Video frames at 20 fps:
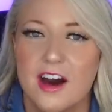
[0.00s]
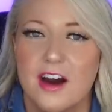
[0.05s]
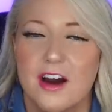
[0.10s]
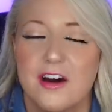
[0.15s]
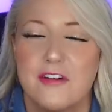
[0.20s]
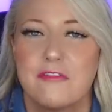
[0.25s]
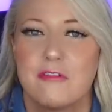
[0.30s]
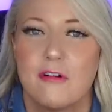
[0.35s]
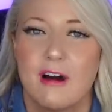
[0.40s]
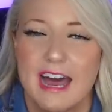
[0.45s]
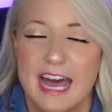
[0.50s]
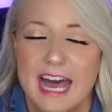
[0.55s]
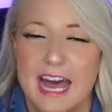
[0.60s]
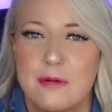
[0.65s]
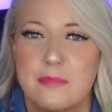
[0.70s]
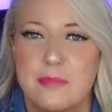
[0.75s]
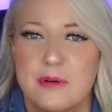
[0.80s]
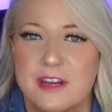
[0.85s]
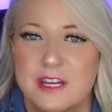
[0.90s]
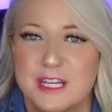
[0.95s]
of what
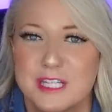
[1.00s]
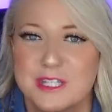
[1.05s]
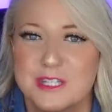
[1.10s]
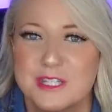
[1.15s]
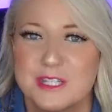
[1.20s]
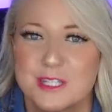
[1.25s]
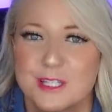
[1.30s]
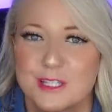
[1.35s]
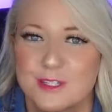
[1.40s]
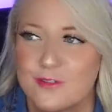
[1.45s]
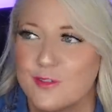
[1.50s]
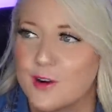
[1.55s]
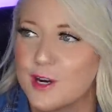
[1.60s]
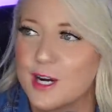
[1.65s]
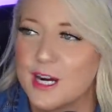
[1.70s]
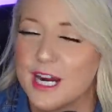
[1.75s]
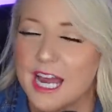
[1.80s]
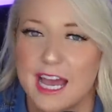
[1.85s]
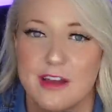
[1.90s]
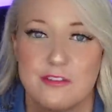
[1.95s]
happened
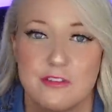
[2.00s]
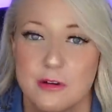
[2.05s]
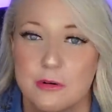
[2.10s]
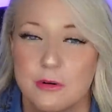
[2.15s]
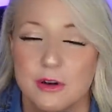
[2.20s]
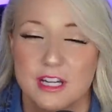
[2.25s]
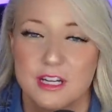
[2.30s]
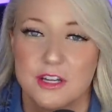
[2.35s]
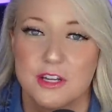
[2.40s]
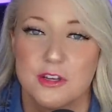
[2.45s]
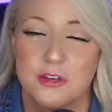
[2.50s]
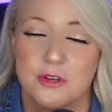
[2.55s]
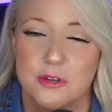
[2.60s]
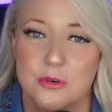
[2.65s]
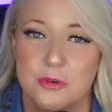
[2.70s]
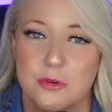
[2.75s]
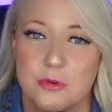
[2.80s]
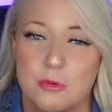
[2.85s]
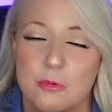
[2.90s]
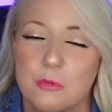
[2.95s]
for everyone
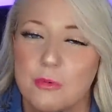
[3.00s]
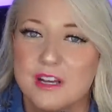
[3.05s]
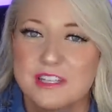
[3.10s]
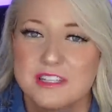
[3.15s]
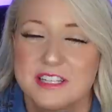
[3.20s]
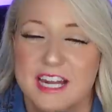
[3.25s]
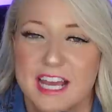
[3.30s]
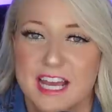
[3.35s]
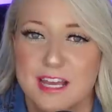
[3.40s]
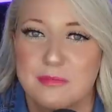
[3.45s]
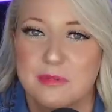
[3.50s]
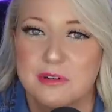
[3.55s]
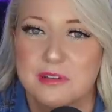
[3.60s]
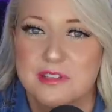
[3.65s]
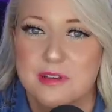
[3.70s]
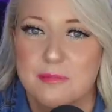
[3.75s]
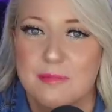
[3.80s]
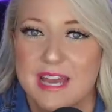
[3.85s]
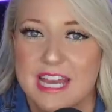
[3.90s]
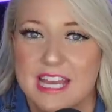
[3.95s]
who wasn't
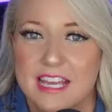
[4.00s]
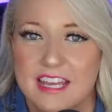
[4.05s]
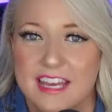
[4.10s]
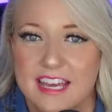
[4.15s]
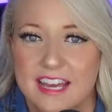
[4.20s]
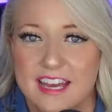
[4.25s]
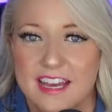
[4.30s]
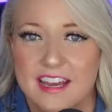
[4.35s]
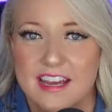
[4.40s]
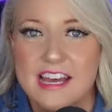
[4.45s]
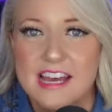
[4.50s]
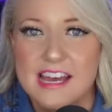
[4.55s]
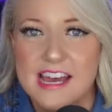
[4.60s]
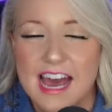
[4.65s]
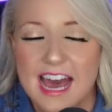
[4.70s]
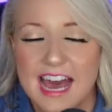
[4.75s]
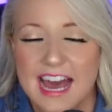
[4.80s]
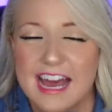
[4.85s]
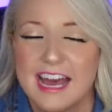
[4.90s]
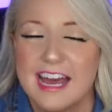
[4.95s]
able to make it.
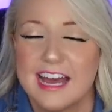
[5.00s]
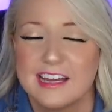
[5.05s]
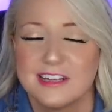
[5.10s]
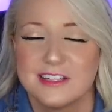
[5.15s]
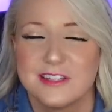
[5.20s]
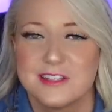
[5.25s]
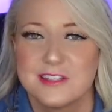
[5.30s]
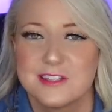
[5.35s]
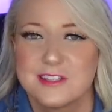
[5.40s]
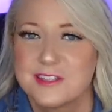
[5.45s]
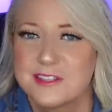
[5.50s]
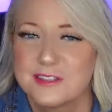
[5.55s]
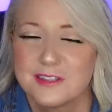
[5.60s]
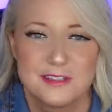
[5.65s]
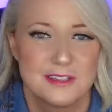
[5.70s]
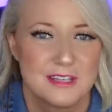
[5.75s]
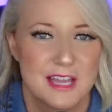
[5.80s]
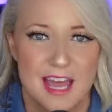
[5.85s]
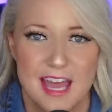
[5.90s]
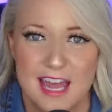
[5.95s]
And
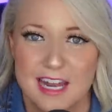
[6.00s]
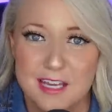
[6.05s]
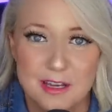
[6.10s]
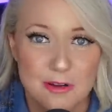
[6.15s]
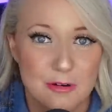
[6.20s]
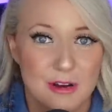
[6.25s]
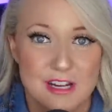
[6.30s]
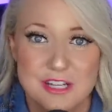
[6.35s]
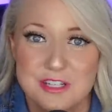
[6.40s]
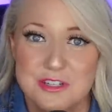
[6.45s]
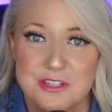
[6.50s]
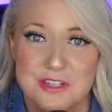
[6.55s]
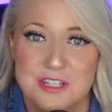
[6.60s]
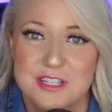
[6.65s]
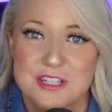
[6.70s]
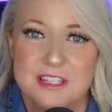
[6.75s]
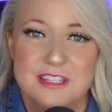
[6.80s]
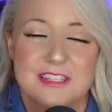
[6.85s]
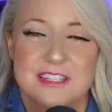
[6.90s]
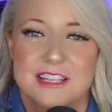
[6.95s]
any
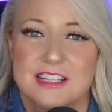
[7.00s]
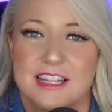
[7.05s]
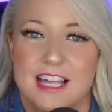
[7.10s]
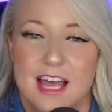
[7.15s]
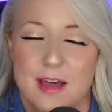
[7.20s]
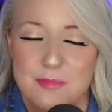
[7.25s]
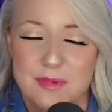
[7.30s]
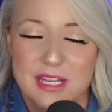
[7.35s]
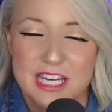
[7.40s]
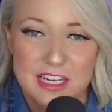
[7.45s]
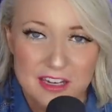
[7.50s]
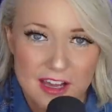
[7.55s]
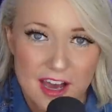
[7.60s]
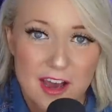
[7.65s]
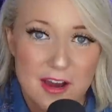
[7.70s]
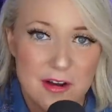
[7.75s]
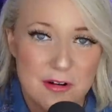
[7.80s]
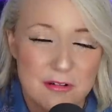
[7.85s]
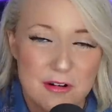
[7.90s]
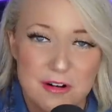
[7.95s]
questions, let me
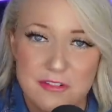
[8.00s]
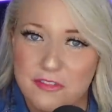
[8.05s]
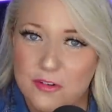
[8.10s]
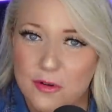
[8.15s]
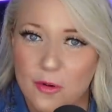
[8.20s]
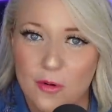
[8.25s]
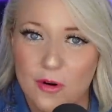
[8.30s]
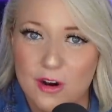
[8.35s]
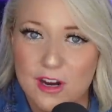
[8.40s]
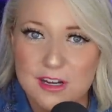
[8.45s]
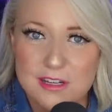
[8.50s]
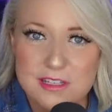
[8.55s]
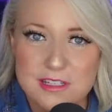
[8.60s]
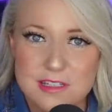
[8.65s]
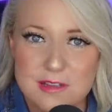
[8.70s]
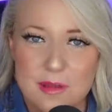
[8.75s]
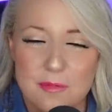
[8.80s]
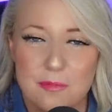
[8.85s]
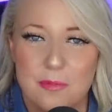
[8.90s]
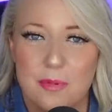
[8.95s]
know, of
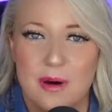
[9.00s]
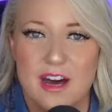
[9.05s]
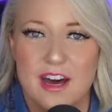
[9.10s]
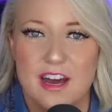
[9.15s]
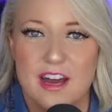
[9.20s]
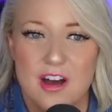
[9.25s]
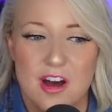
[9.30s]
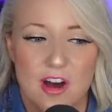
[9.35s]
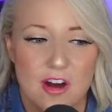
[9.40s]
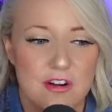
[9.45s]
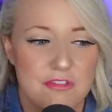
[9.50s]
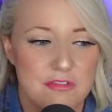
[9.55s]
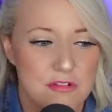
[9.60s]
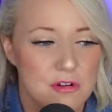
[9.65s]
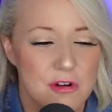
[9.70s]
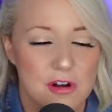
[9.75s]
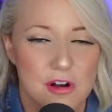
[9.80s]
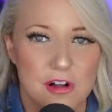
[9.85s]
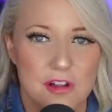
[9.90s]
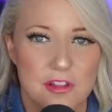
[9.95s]
course. But
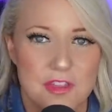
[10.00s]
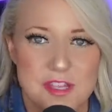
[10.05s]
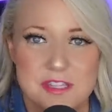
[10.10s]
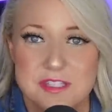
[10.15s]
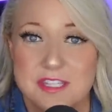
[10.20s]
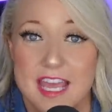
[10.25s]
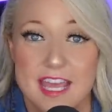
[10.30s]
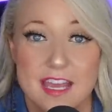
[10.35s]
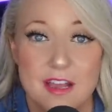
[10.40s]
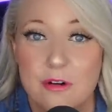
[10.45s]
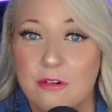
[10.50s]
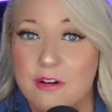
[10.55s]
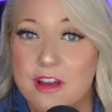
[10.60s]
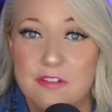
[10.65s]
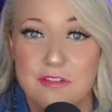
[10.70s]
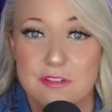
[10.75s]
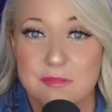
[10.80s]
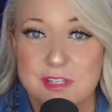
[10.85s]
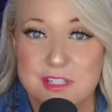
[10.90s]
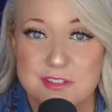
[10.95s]
overall, the
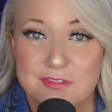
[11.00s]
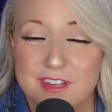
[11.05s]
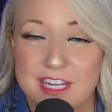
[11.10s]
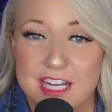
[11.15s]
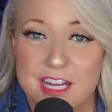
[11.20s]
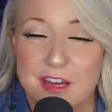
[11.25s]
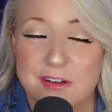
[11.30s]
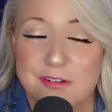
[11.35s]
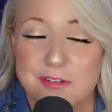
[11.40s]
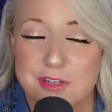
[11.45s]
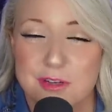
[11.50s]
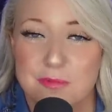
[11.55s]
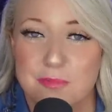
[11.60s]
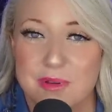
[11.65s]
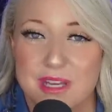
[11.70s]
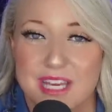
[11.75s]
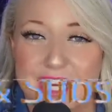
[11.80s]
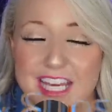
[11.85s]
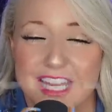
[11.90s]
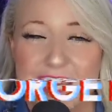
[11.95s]
takeaway from this video
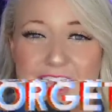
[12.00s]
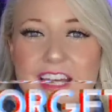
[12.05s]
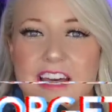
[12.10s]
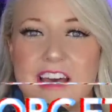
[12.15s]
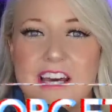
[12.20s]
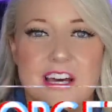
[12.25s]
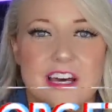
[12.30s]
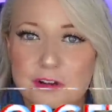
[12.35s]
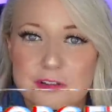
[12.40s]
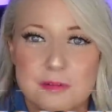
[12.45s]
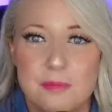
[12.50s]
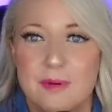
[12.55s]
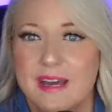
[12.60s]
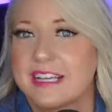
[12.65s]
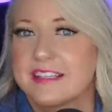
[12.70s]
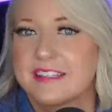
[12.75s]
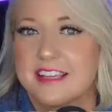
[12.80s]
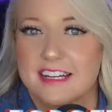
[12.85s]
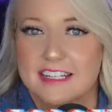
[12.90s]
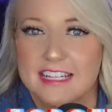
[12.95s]
should be go to
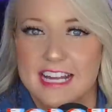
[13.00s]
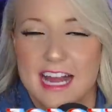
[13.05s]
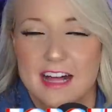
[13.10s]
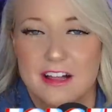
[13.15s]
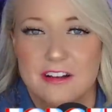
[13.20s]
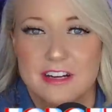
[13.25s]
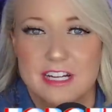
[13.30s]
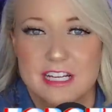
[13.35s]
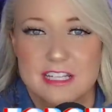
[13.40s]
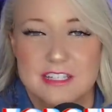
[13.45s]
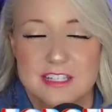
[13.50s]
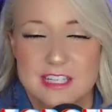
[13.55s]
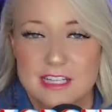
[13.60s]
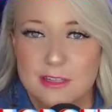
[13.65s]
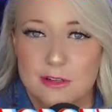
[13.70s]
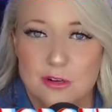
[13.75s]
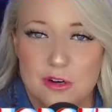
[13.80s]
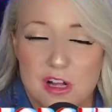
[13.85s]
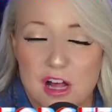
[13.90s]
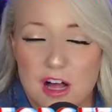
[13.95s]
Bankside Gallery and
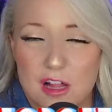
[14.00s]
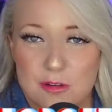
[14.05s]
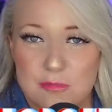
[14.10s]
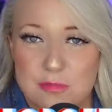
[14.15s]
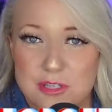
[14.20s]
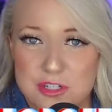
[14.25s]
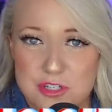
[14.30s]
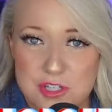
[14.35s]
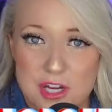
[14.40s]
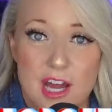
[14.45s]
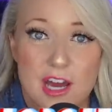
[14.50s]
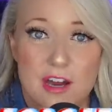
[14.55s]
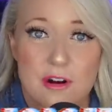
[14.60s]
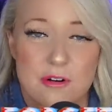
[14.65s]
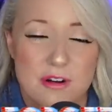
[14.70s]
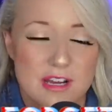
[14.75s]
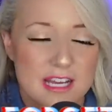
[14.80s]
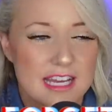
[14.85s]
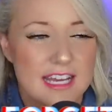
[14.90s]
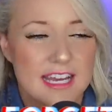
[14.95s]
see Laurel Holloman's
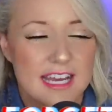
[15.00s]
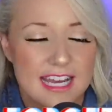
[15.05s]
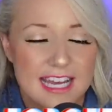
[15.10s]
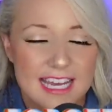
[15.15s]
show.